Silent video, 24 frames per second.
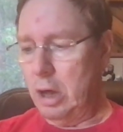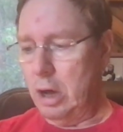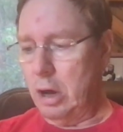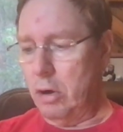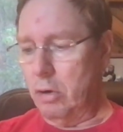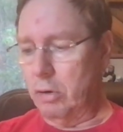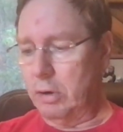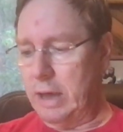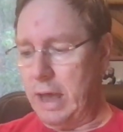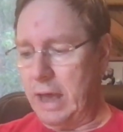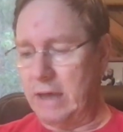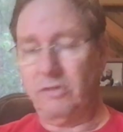
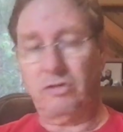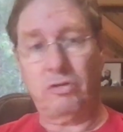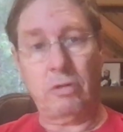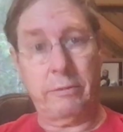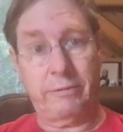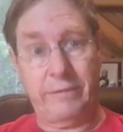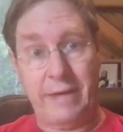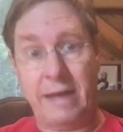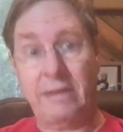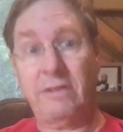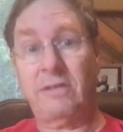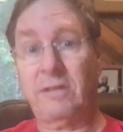Okay, so
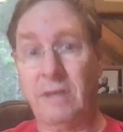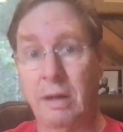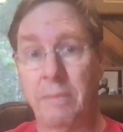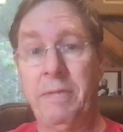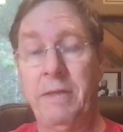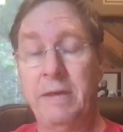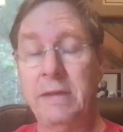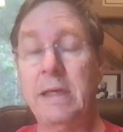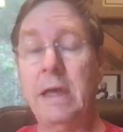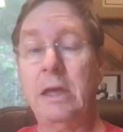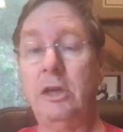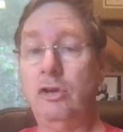if that's
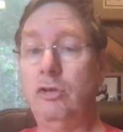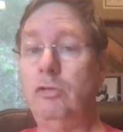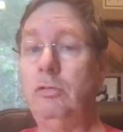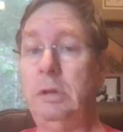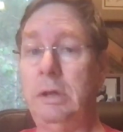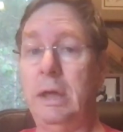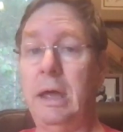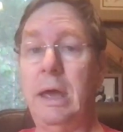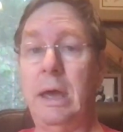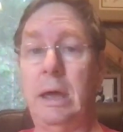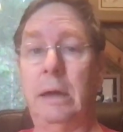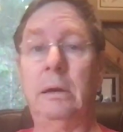something that you
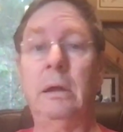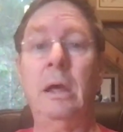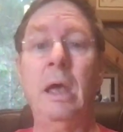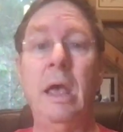did,